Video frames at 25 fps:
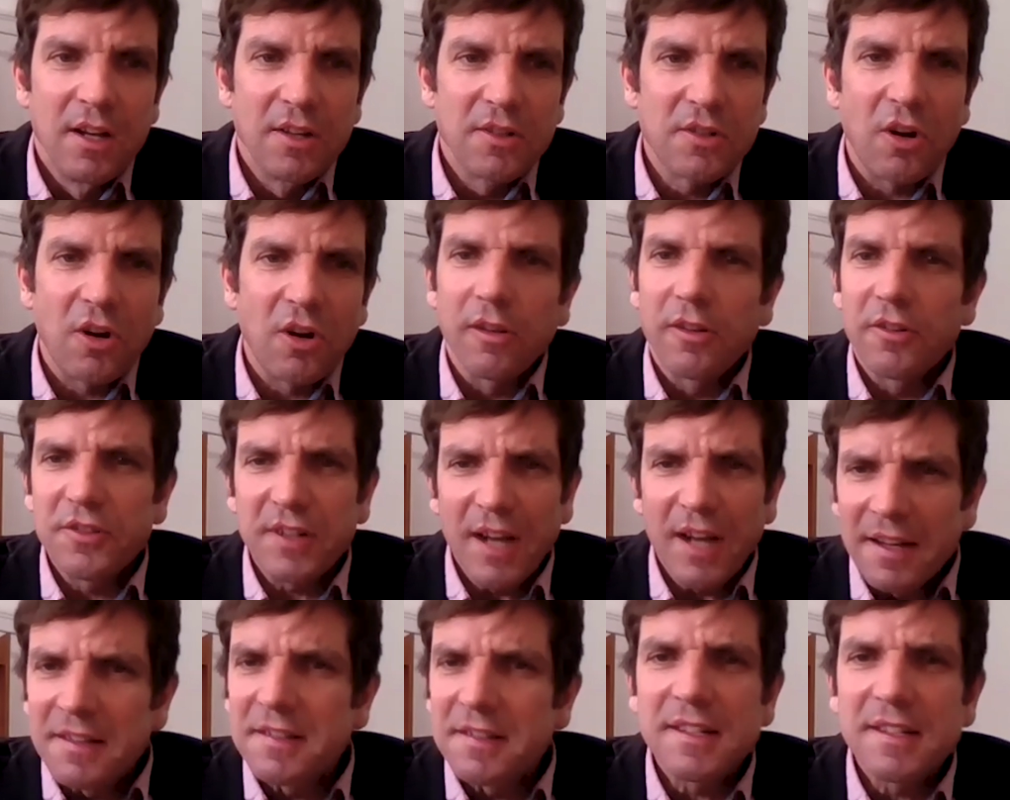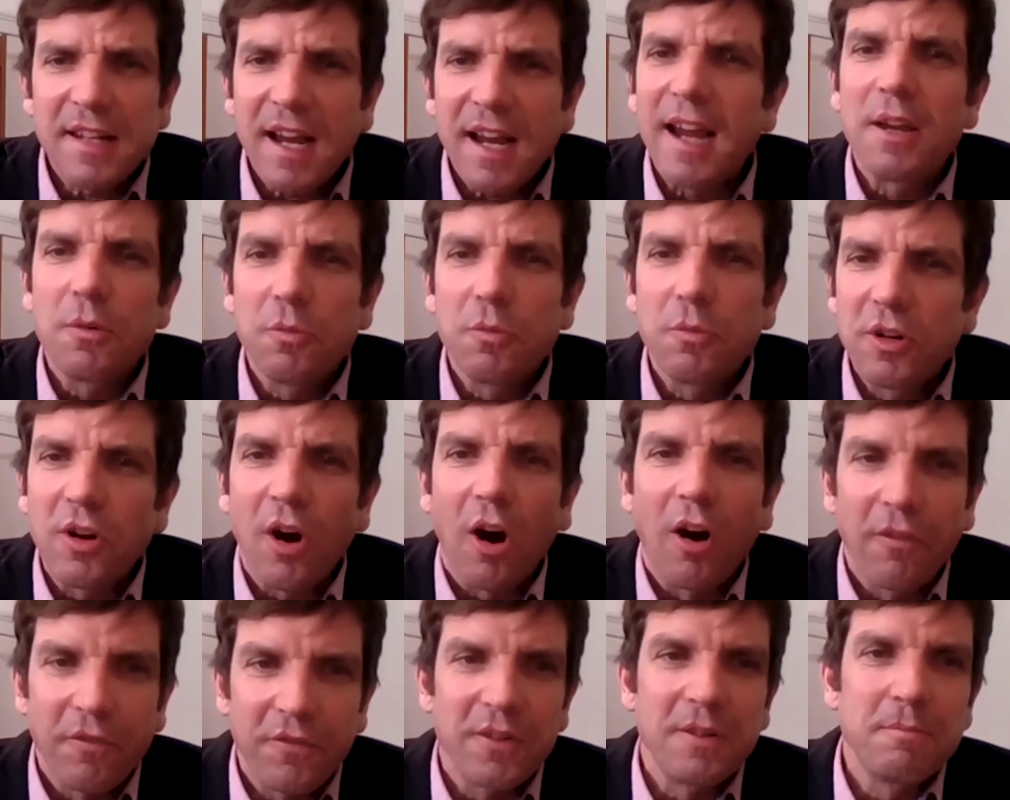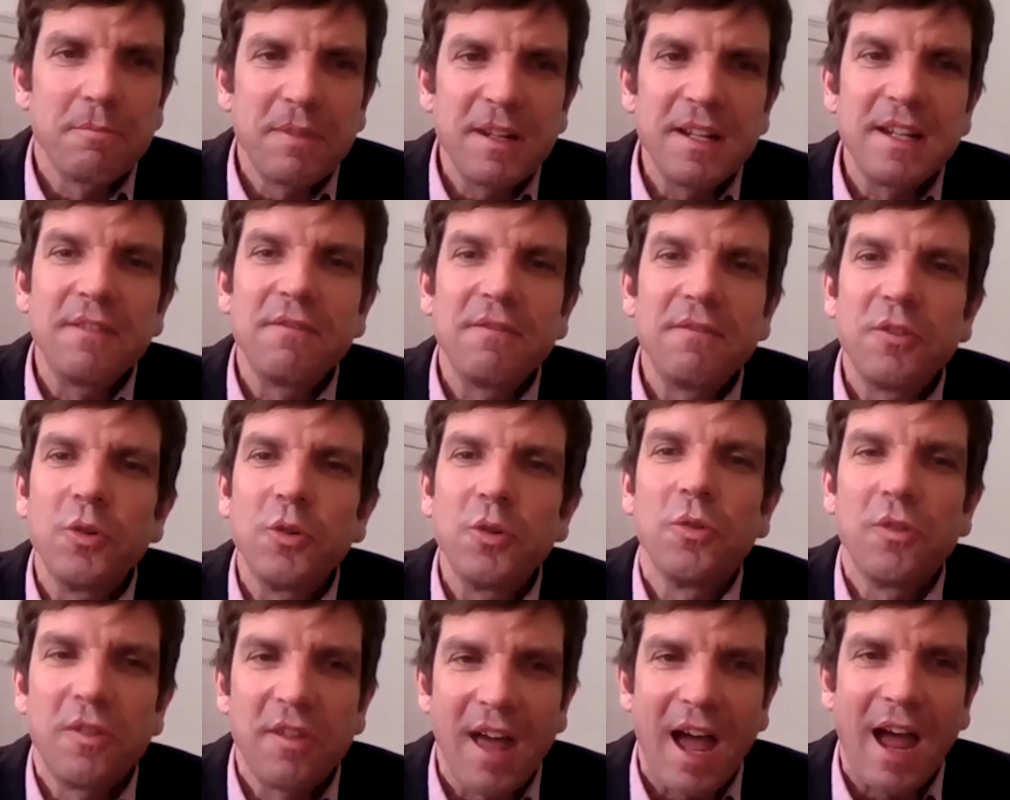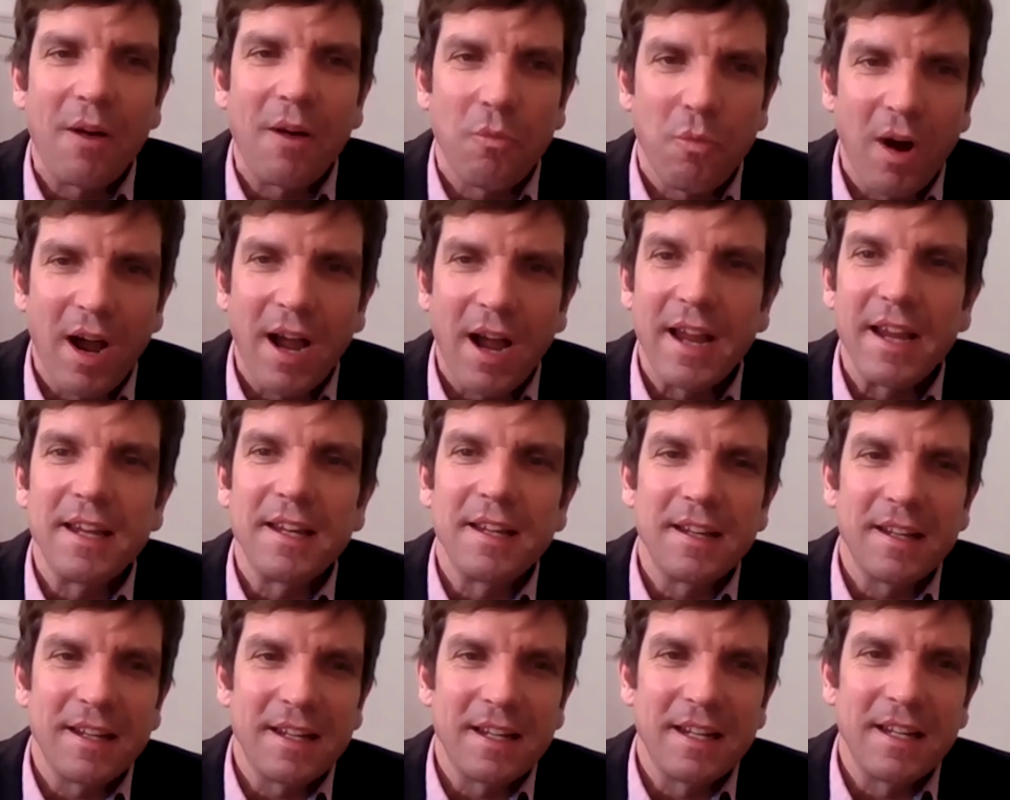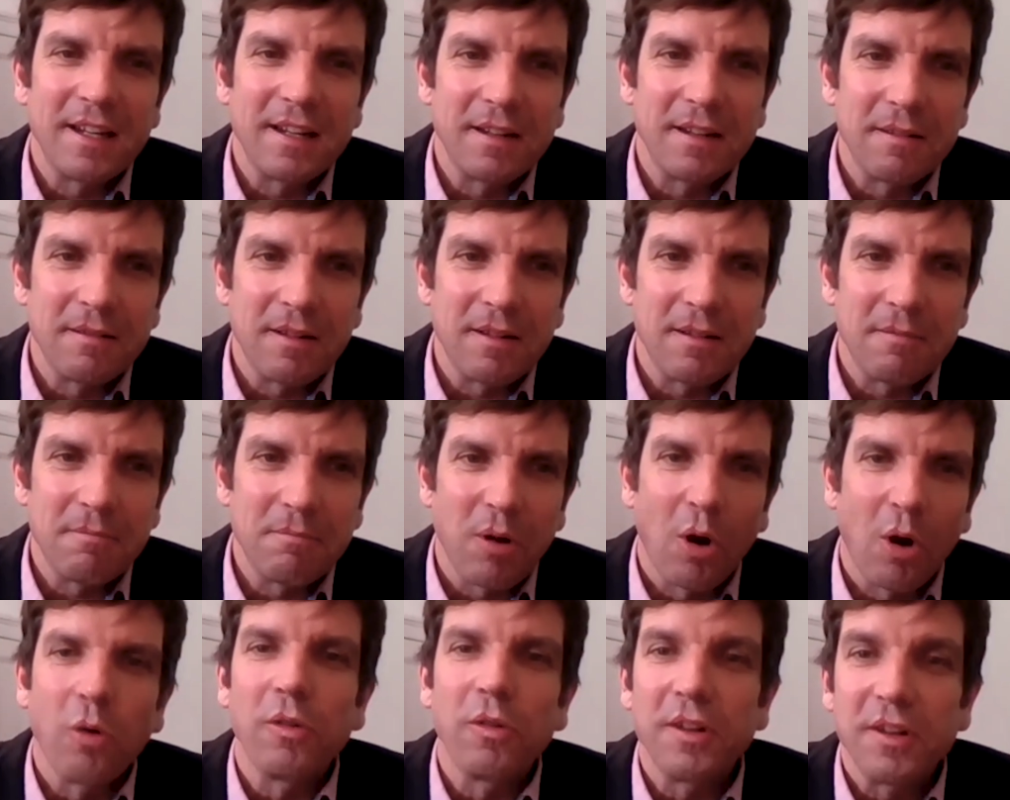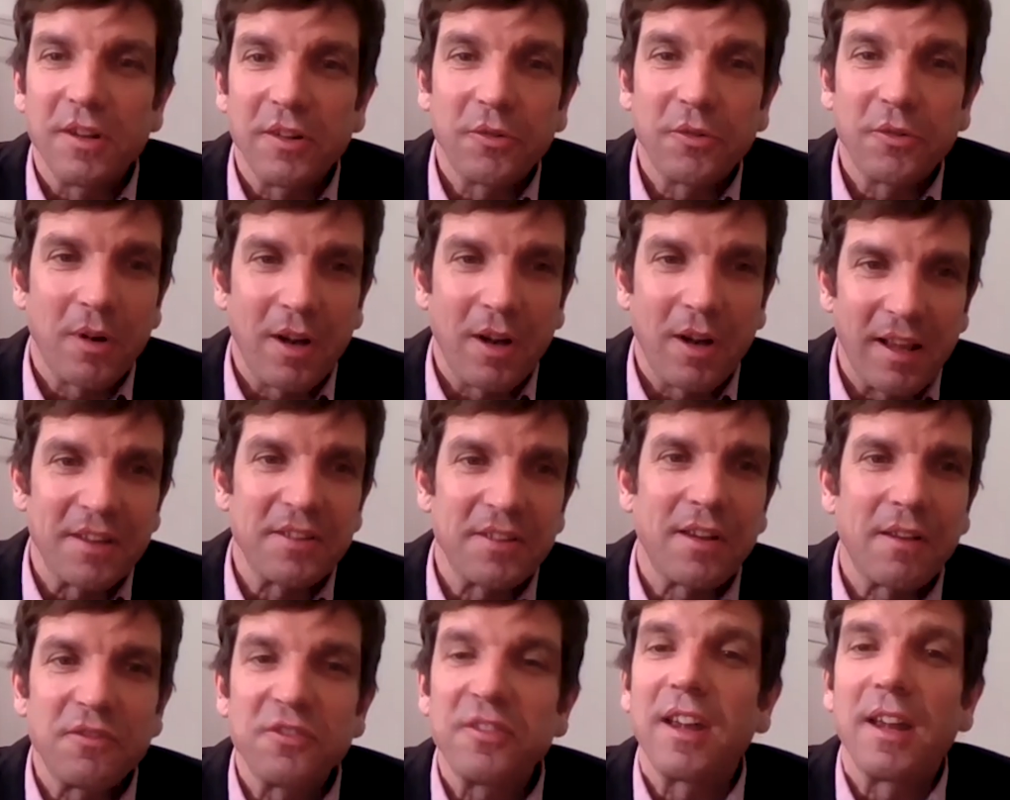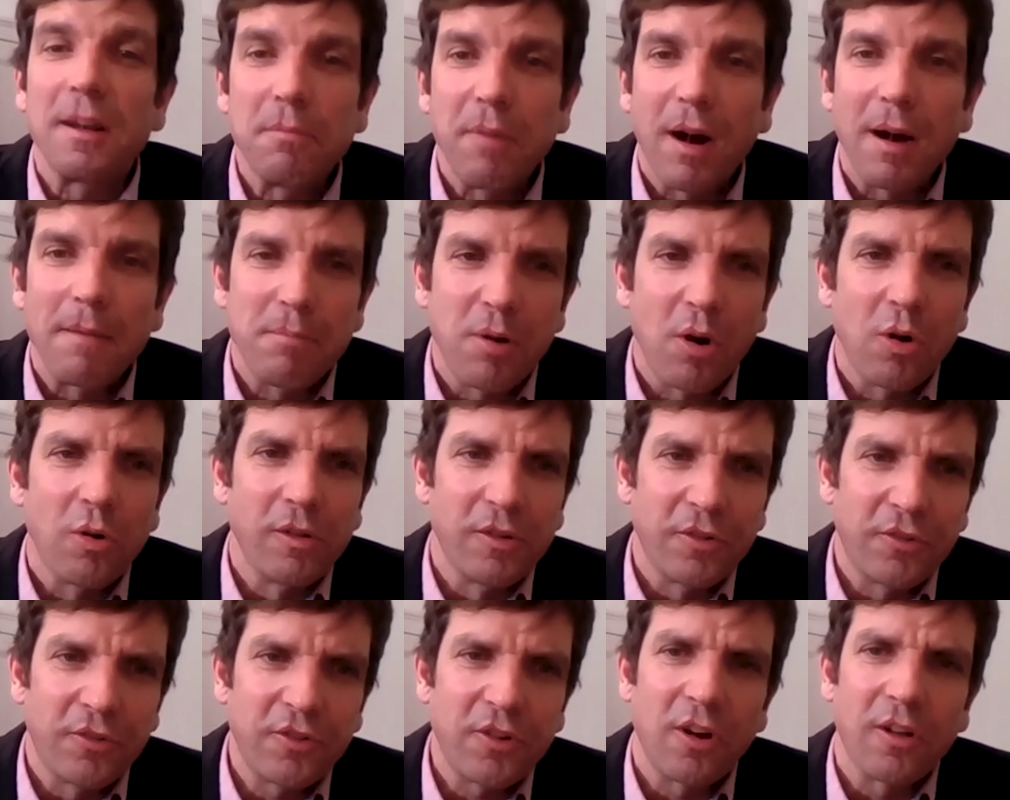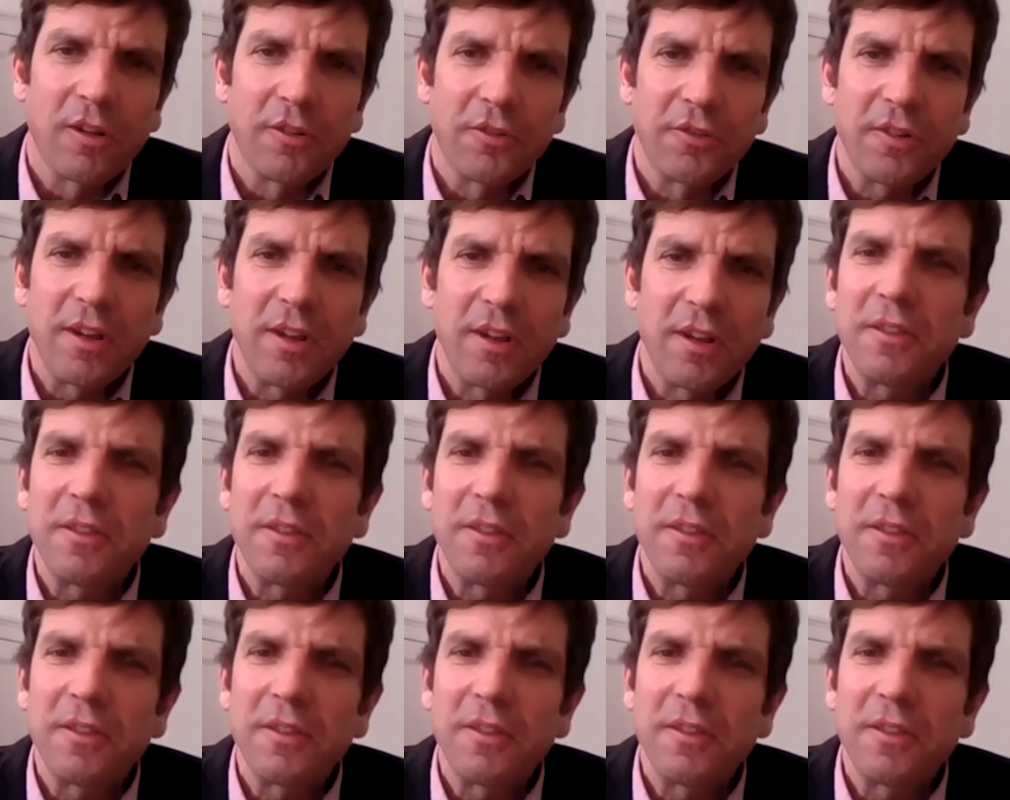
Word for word: scholars, and today would often be viewed that way in Poland as well, as I've said, by Polish scholars.